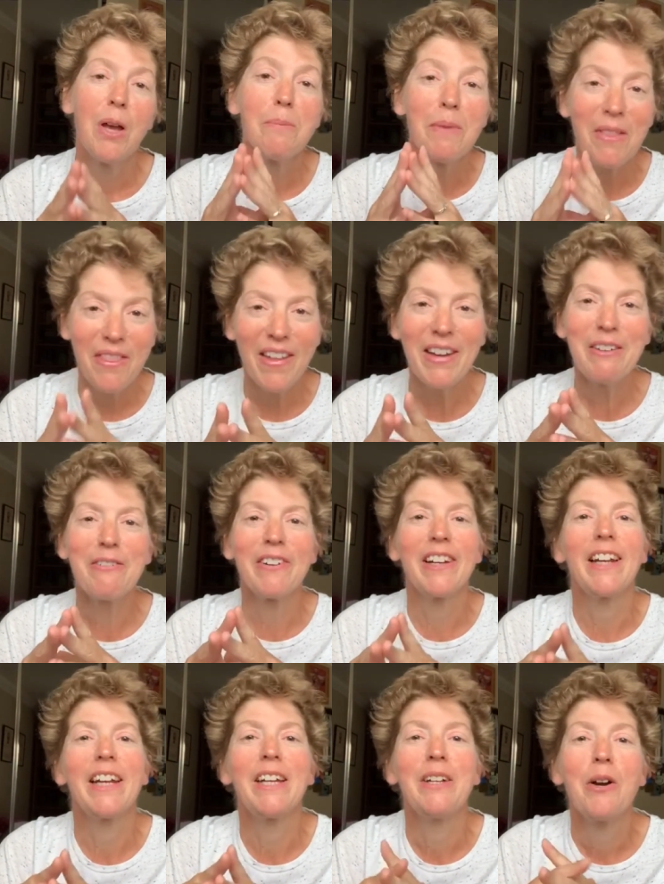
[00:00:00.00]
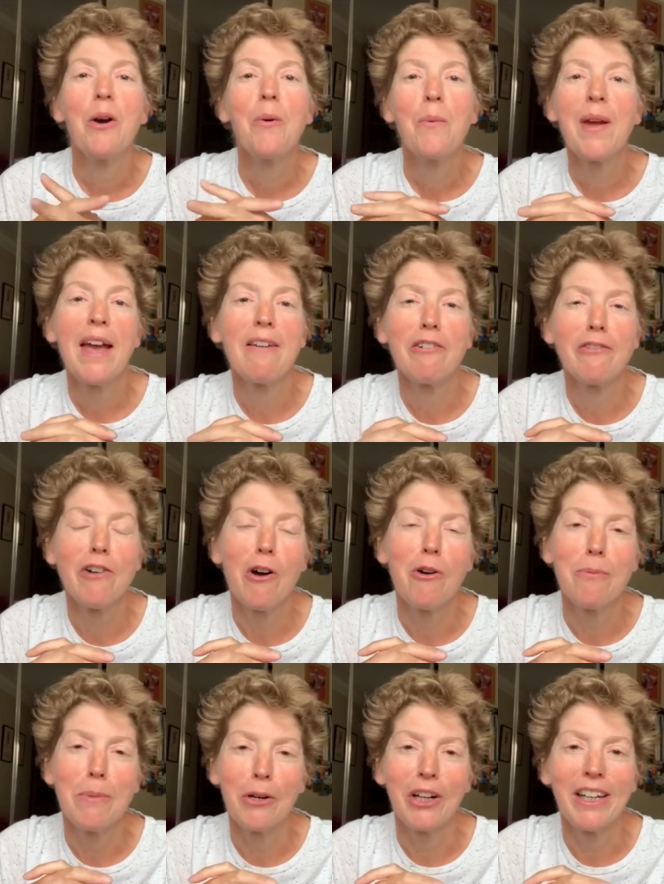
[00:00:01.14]
But thankfully, we have a role
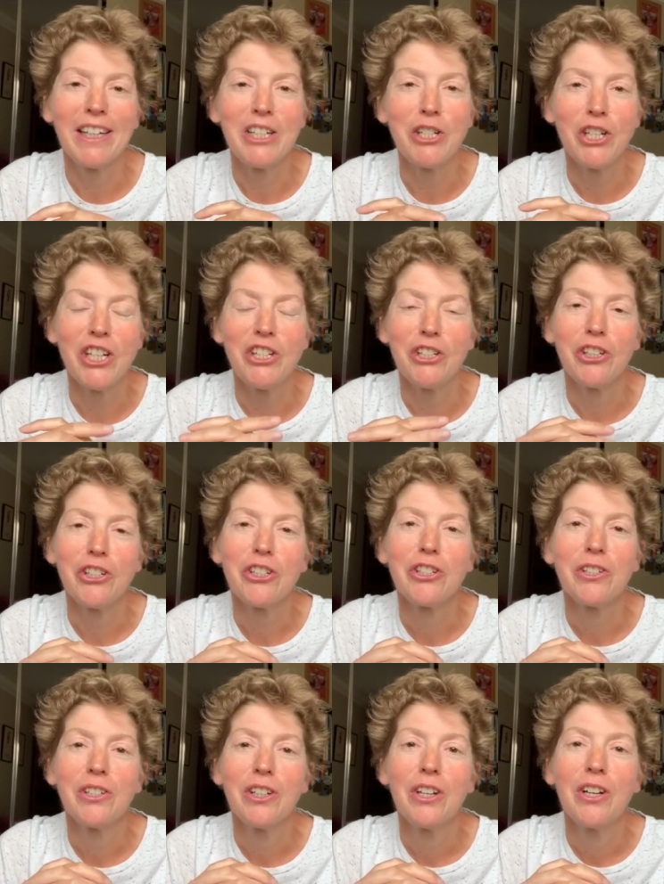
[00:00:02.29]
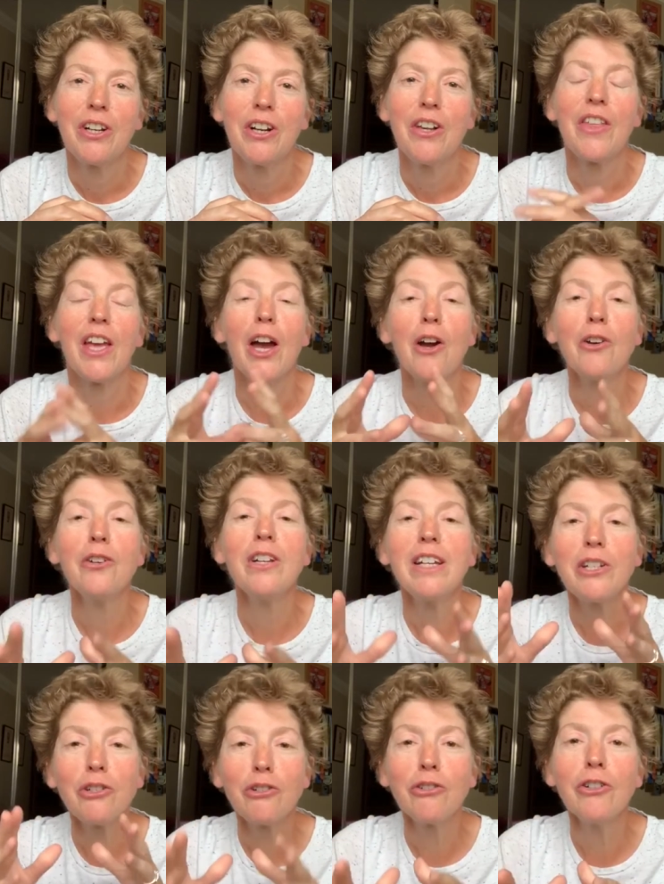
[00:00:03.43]
model in Jesus, the only
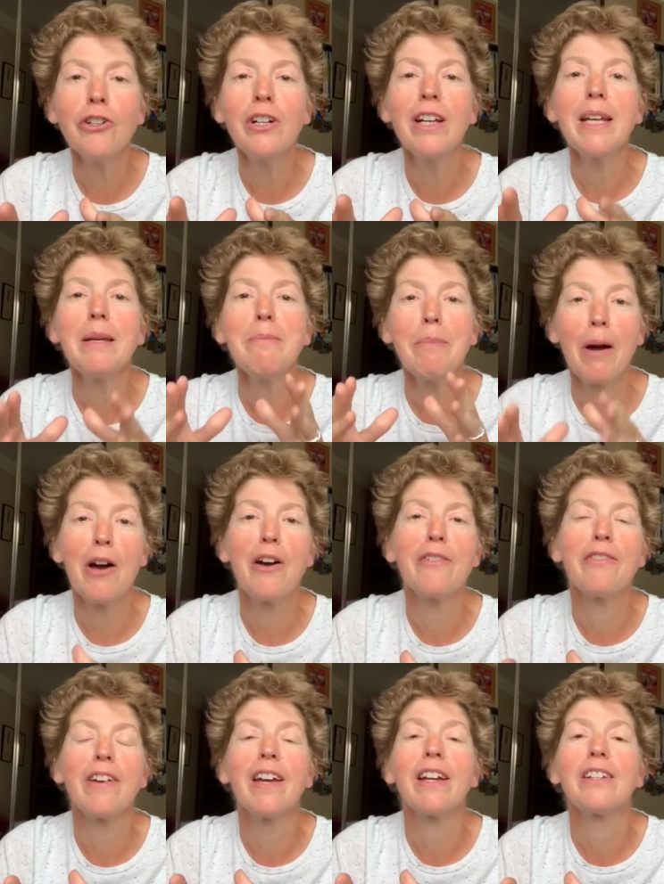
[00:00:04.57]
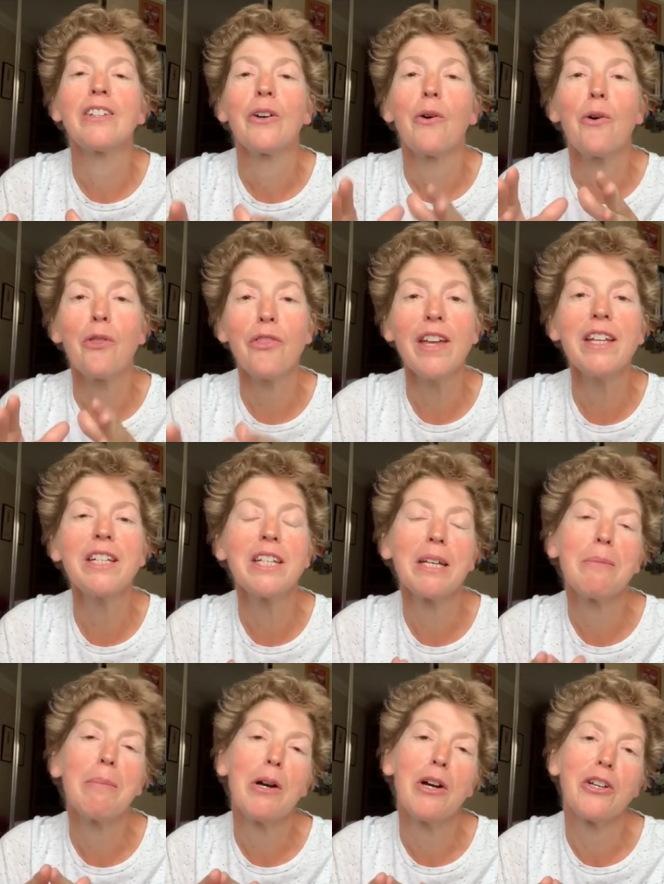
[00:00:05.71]
truly perfect,
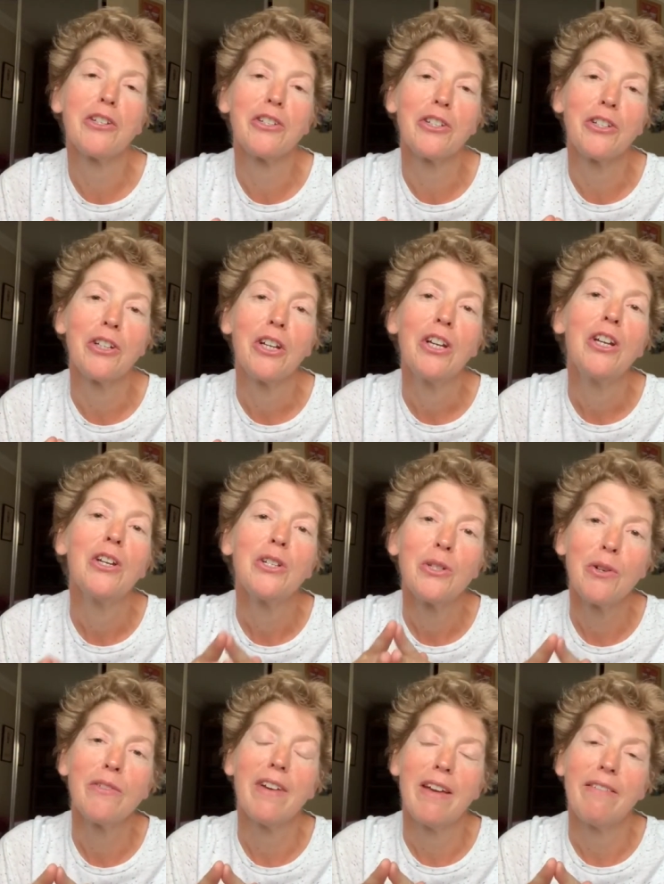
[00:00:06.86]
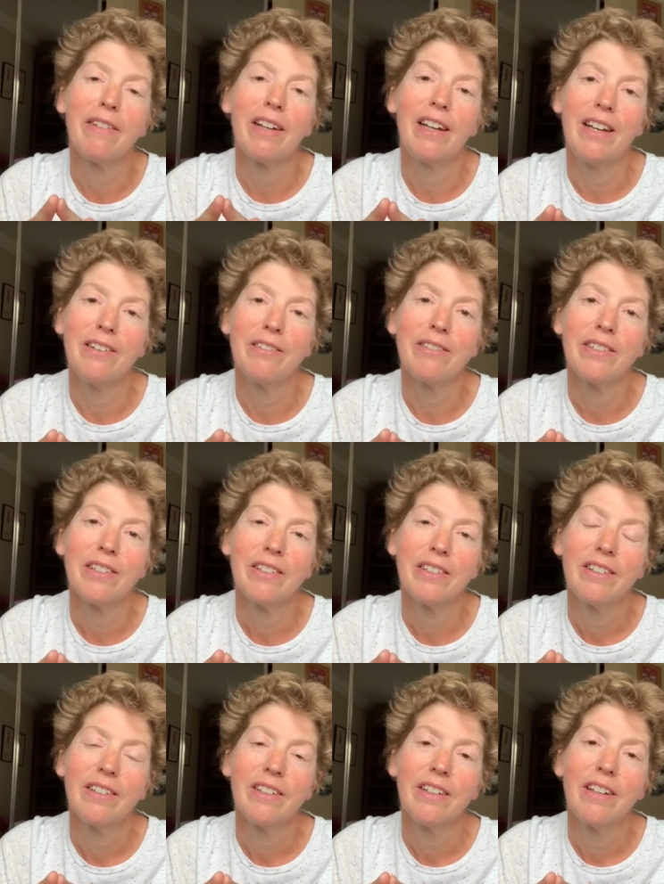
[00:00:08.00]
authentic person to have ever lived,
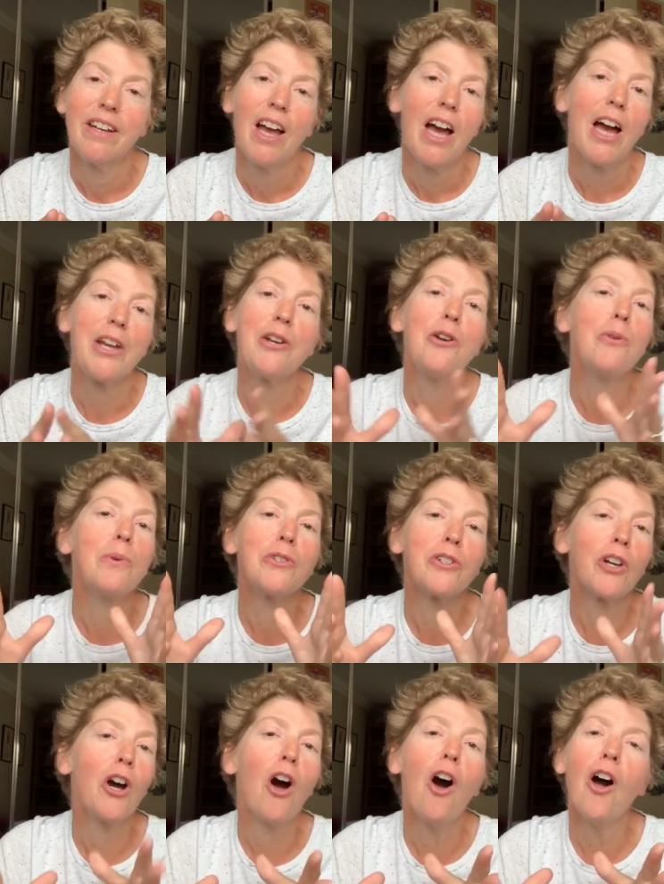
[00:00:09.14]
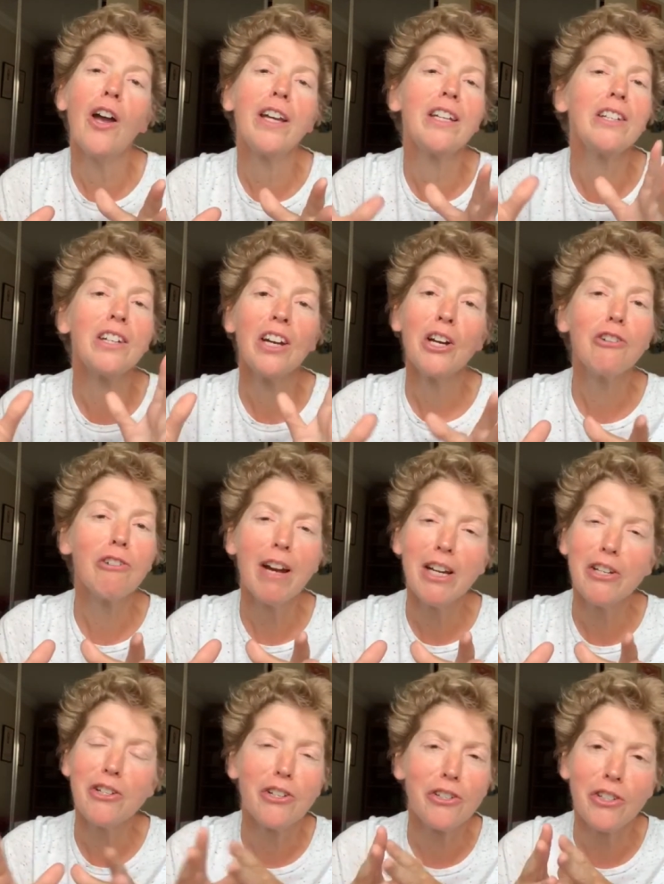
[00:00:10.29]
and who was kind,
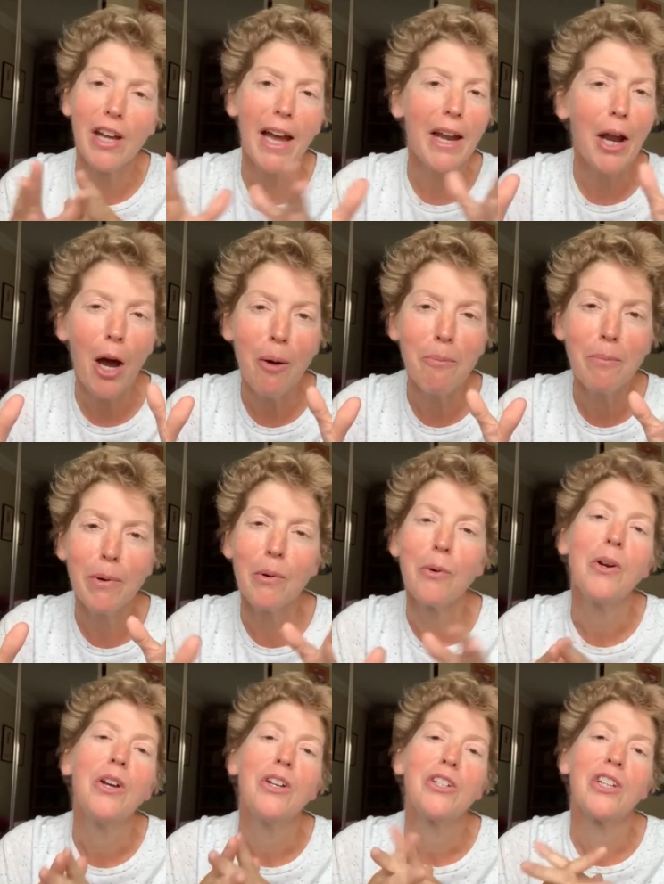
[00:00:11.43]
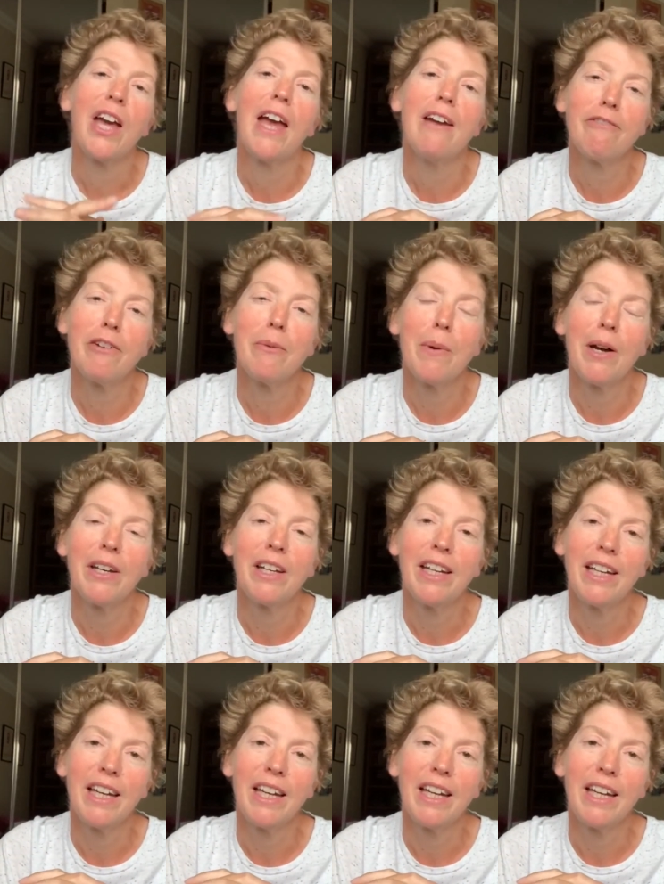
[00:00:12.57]
gracious, and humble to everyone he